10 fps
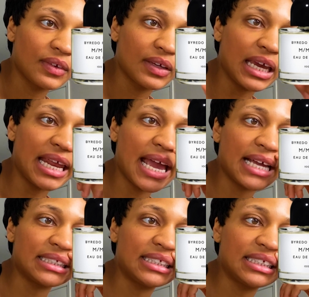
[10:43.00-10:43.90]
It
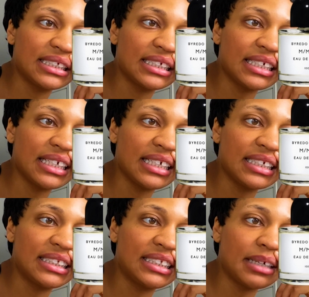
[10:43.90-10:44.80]
has
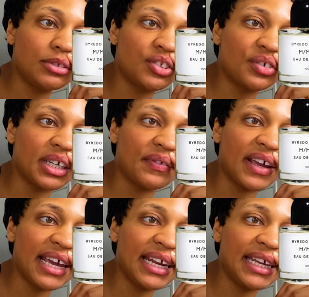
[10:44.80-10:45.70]
some sort of
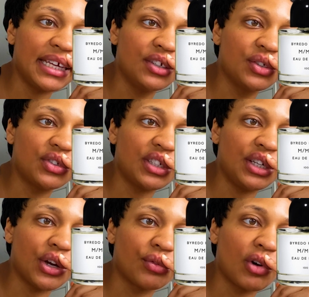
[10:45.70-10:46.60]

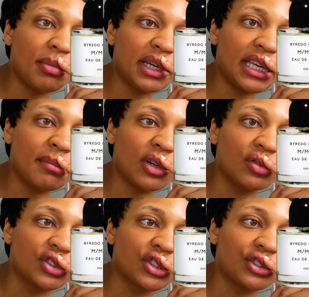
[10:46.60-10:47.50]
headache-inducing aroma
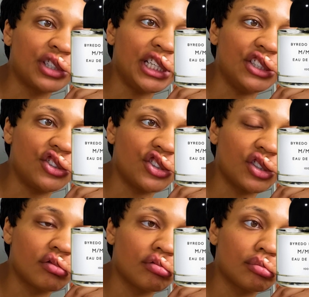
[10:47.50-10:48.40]
chemical screech.
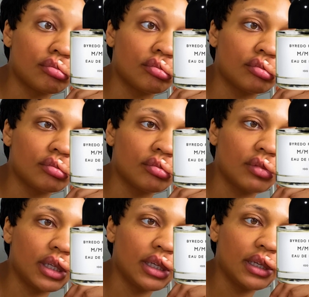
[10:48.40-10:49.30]

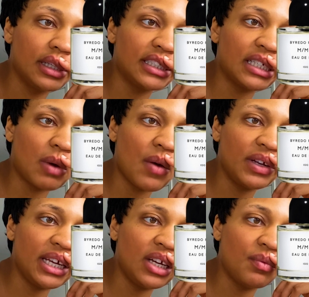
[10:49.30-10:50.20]
They said, why would
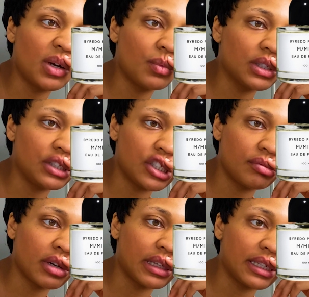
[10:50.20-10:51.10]
anyone want to
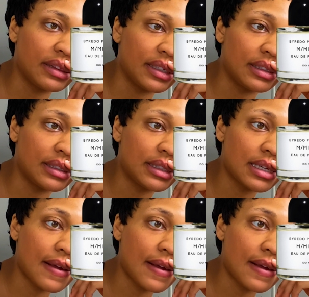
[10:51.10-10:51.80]
smell like this?